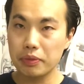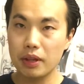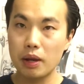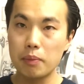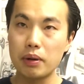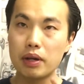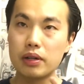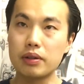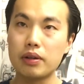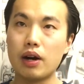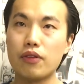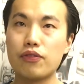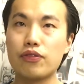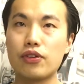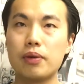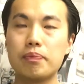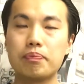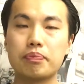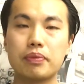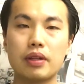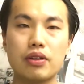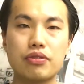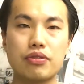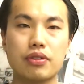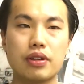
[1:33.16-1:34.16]
But up front,
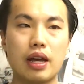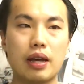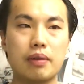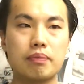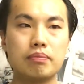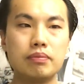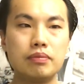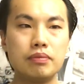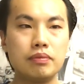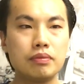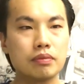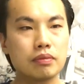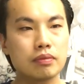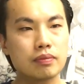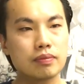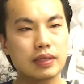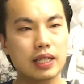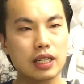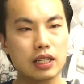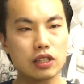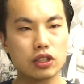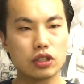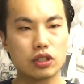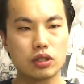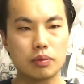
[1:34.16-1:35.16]
hits again.
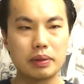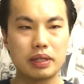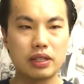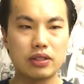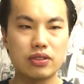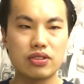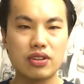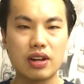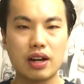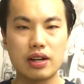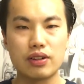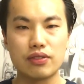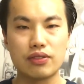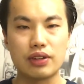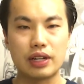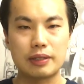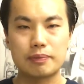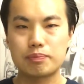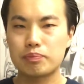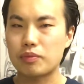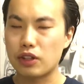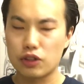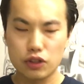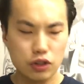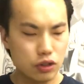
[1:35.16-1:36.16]
Get a little bit of this kind of like
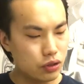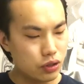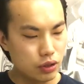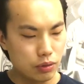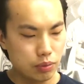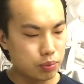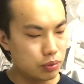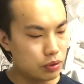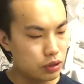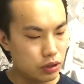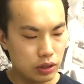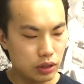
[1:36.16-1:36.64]
they're, they're,